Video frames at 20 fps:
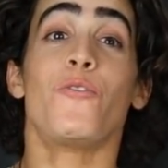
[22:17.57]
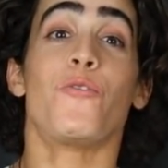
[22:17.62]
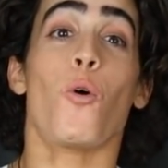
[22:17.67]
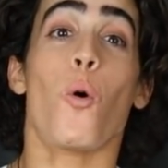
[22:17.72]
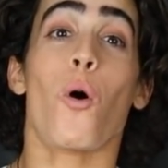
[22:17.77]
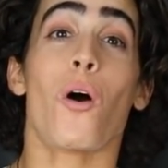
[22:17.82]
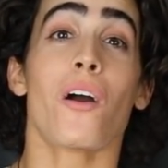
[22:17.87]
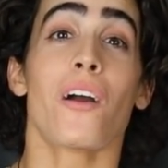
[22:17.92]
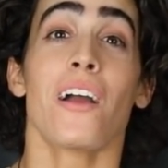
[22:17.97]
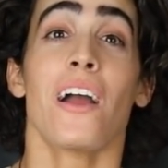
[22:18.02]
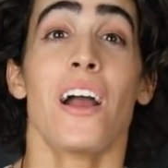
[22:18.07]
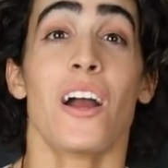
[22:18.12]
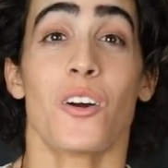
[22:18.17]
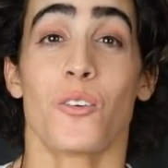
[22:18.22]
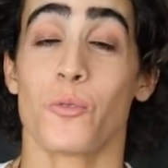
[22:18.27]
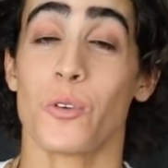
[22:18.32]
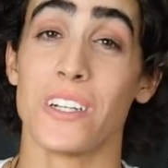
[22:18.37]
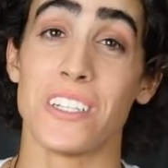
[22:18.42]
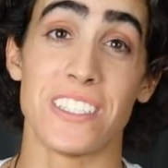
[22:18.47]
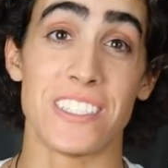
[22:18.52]
for
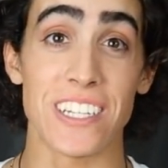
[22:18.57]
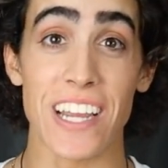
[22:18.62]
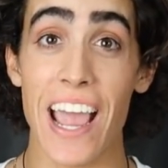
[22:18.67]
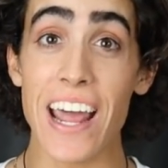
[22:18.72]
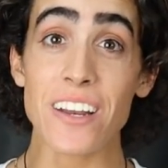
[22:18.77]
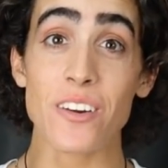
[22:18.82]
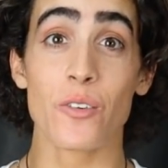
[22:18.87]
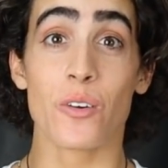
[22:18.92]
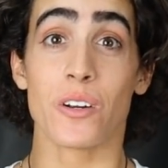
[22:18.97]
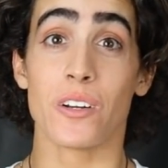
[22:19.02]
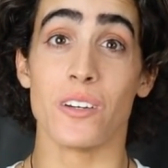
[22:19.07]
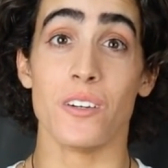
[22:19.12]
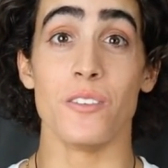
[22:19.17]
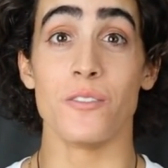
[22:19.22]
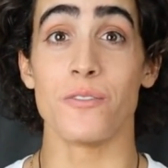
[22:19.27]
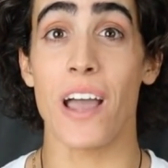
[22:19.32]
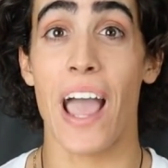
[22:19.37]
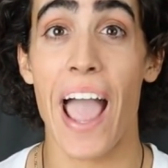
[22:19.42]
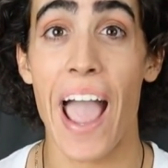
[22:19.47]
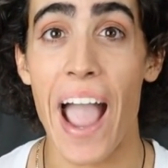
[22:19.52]

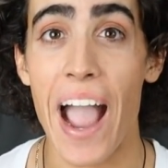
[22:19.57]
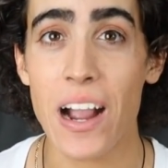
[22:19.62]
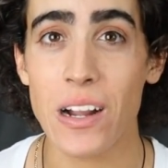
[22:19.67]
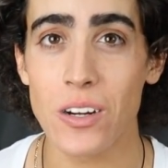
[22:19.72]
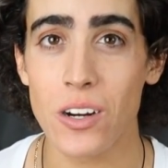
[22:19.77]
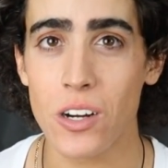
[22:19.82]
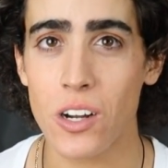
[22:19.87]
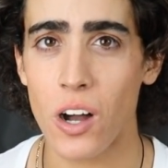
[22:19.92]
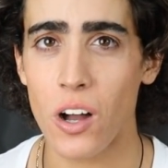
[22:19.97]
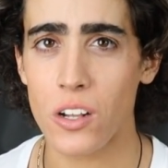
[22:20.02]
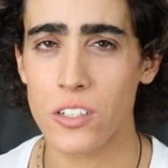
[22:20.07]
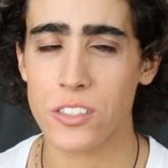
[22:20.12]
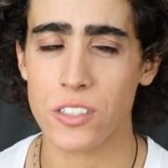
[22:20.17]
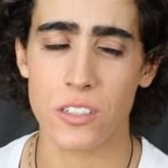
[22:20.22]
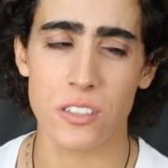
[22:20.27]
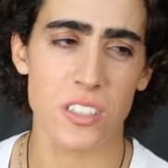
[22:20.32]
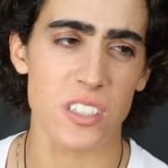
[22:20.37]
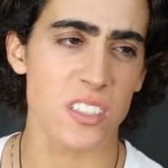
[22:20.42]
regenerative agriculture.